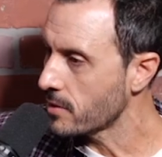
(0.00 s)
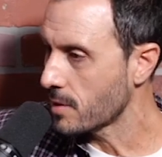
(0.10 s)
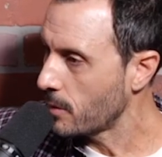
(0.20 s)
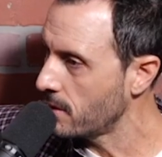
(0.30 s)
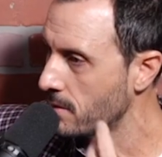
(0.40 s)

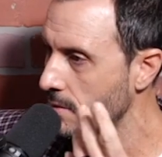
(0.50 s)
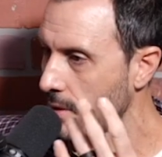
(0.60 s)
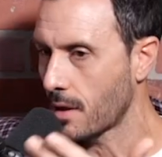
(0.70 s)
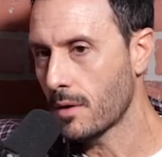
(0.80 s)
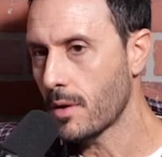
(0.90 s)
someone
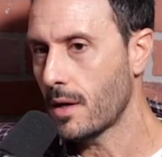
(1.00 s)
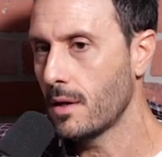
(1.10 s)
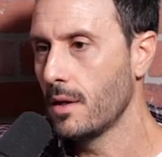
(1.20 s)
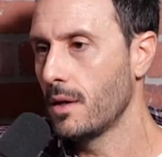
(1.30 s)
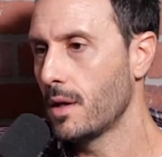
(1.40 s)
saying, okay,
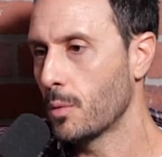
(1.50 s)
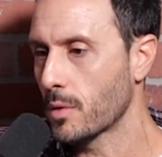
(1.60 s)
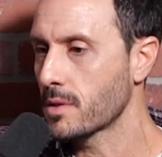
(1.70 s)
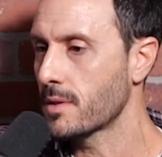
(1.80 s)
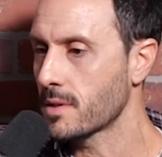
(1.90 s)
he
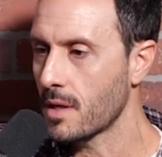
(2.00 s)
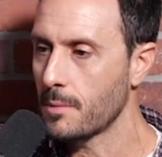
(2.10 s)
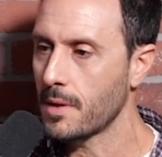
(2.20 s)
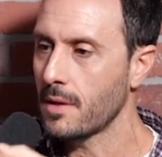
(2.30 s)
works at this company,